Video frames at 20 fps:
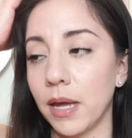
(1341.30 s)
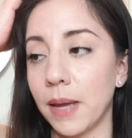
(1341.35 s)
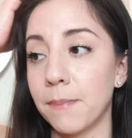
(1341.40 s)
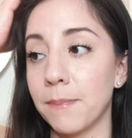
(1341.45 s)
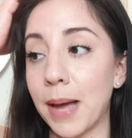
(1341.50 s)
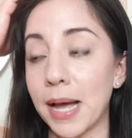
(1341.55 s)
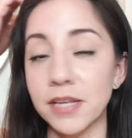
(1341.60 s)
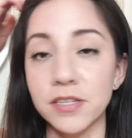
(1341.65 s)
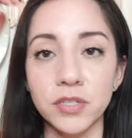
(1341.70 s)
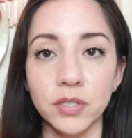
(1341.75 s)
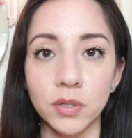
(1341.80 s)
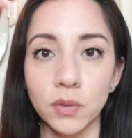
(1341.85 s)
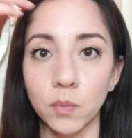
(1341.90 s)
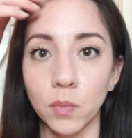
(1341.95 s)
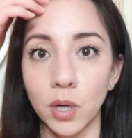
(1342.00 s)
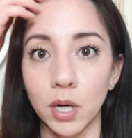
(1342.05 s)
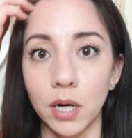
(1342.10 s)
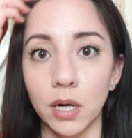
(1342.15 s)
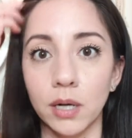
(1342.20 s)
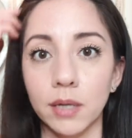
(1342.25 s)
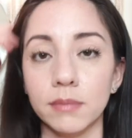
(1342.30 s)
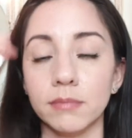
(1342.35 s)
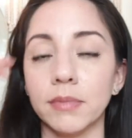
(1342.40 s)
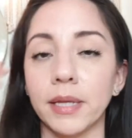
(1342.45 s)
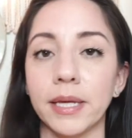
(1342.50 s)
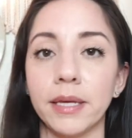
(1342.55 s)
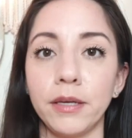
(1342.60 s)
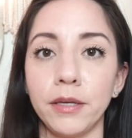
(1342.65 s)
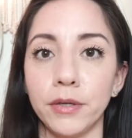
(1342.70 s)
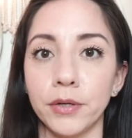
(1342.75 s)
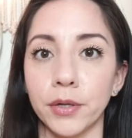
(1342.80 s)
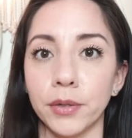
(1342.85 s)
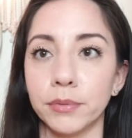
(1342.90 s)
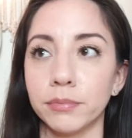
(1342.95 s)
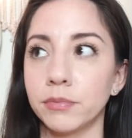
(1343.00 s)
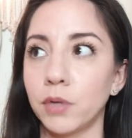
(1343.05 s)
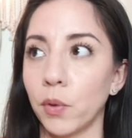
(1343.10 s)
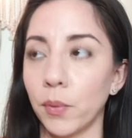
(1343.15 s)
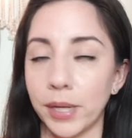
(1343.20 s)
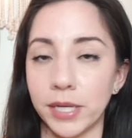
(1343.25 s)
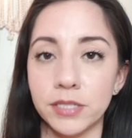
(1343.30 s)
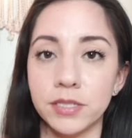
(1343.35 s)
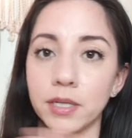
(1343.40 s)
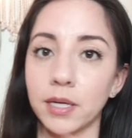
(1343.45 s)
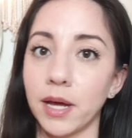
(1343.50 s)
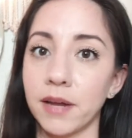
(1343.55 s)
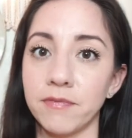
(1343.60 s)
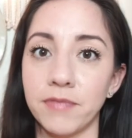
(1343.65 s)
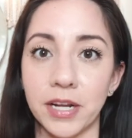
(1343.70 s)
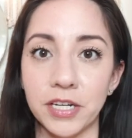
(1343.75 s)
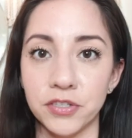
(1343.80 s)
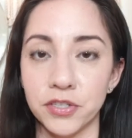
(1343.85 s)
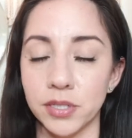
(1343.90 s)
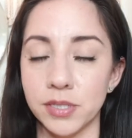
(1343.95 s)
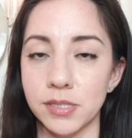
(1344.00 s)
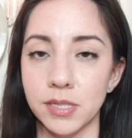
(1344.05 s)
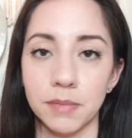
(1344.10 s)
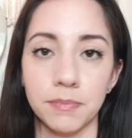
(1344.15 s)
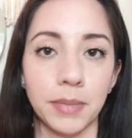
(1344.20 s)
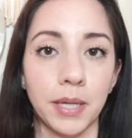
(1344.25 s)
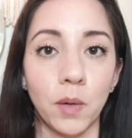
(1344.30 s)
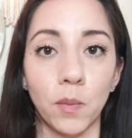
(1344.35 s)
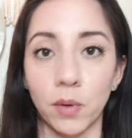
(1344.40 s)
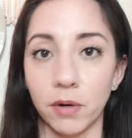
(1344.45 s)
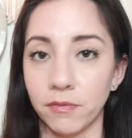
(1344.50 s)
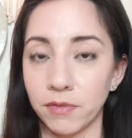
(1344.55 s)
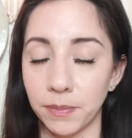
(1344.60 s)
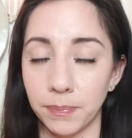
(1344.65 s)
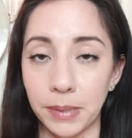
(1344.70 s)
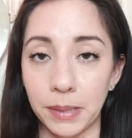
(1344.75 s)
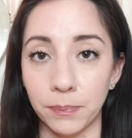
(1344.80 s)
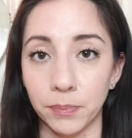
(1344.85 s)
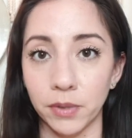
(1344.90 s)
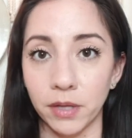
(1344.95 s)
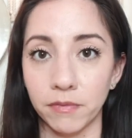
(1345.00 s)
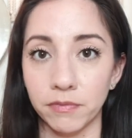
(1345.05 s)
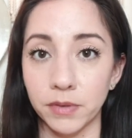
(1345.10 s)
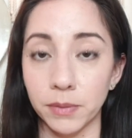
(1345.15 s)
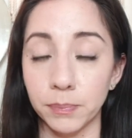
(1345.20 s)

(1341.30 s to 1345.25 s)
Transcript: Ambassador work, like, you know, going to conventions and being one of the people at the